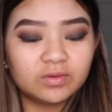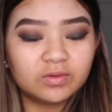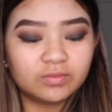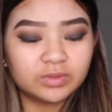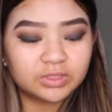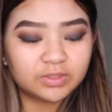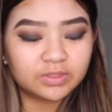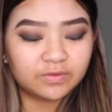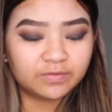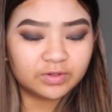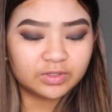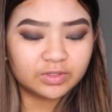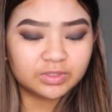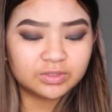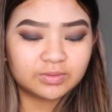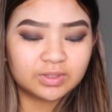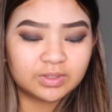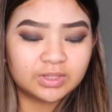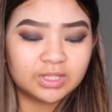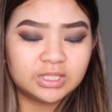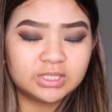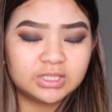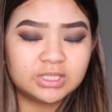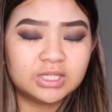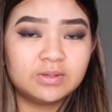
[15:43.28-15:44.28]
it was the first
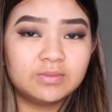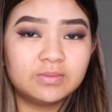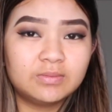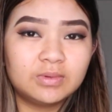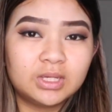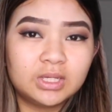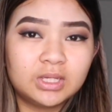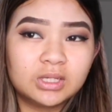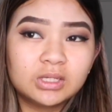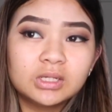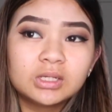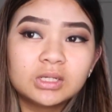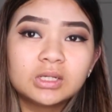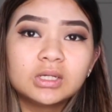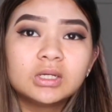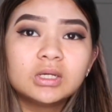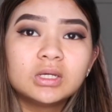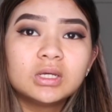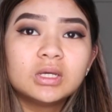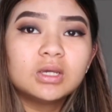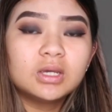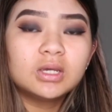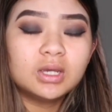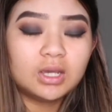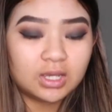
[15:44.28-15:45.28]
one they sent me.
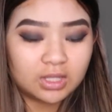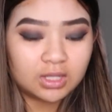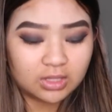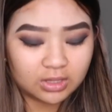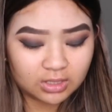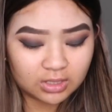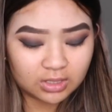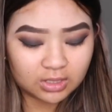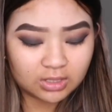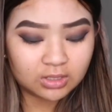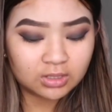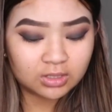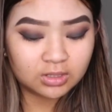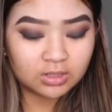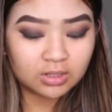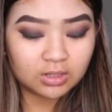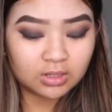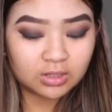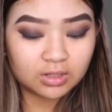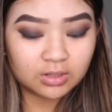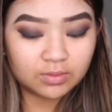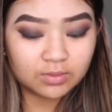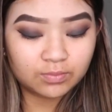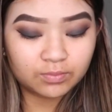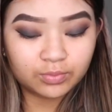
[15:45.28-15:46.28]
And then
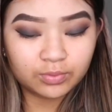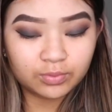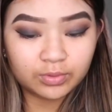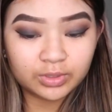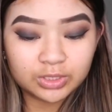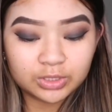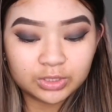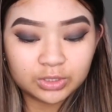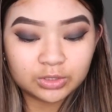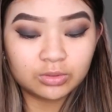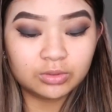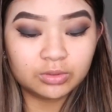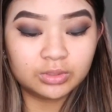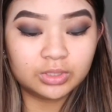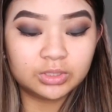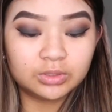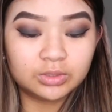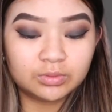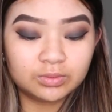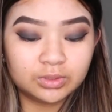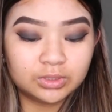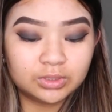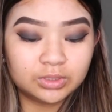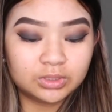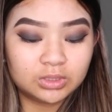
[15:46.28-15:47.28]
I'm pretty sure
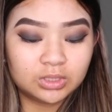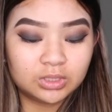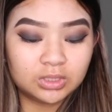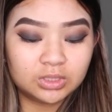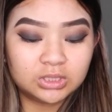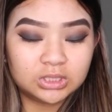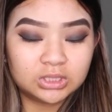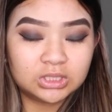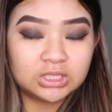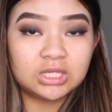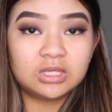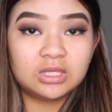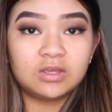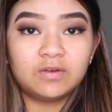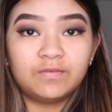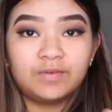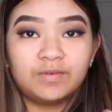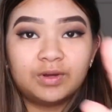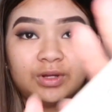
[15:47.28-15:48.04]
this was the second